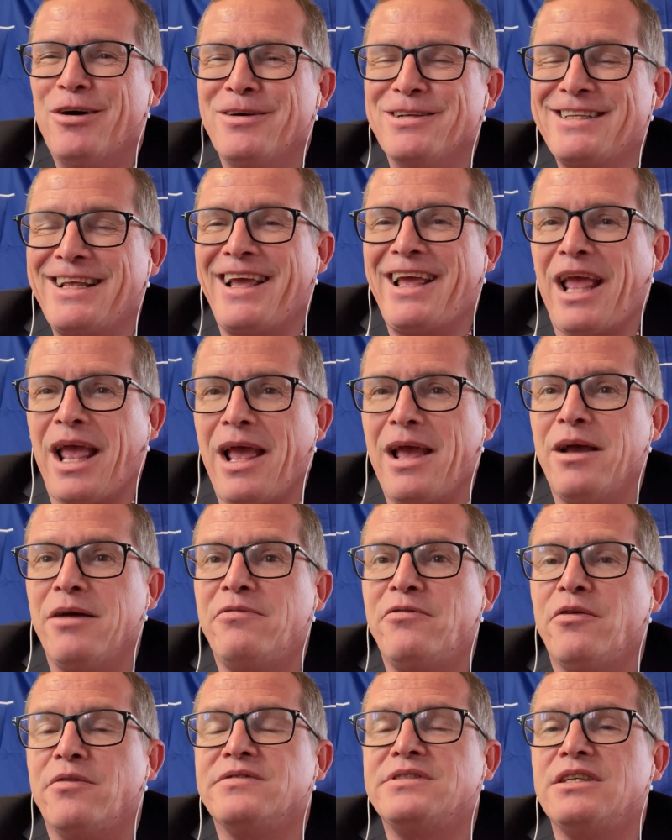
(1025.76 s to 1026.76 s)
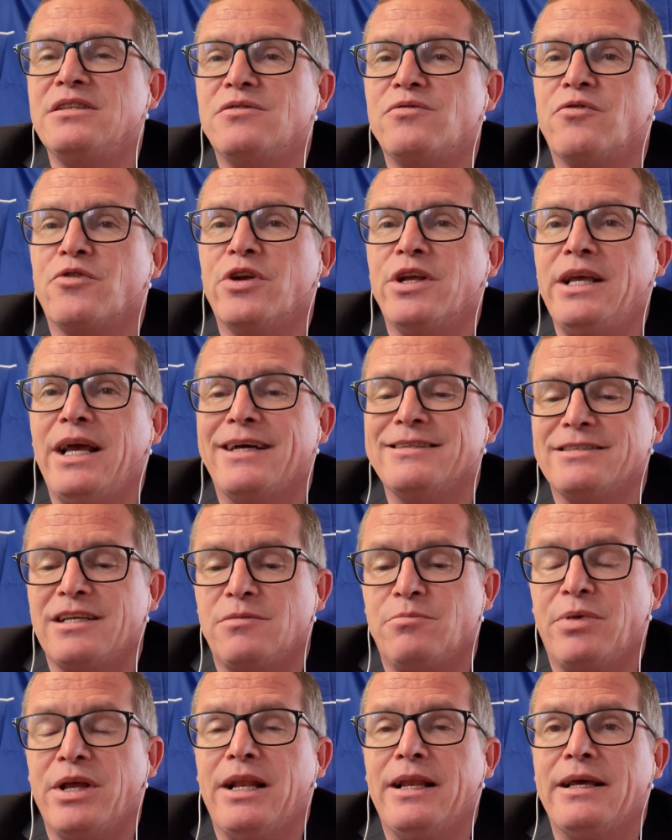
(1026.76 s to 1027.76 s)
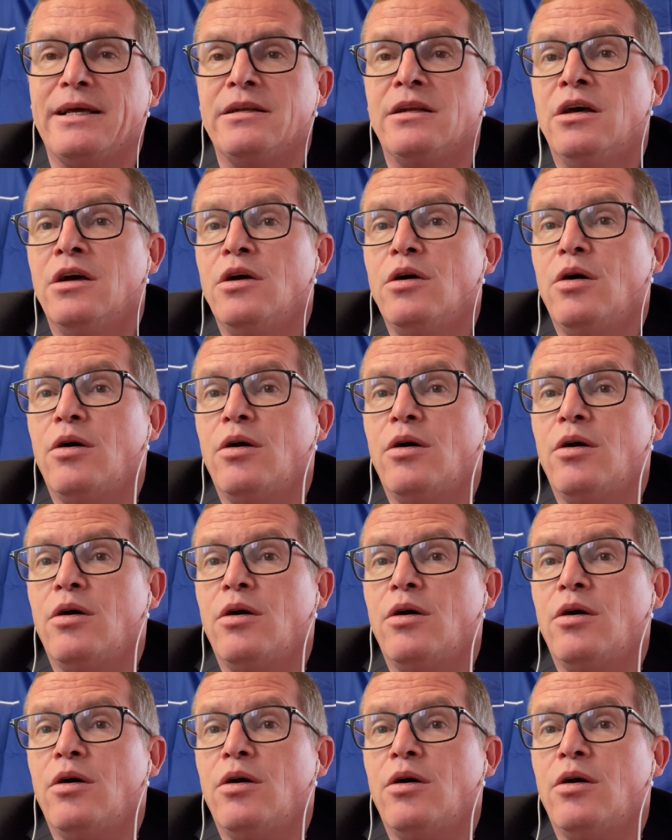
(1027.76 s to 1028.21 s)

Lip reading: they have of this 300 billion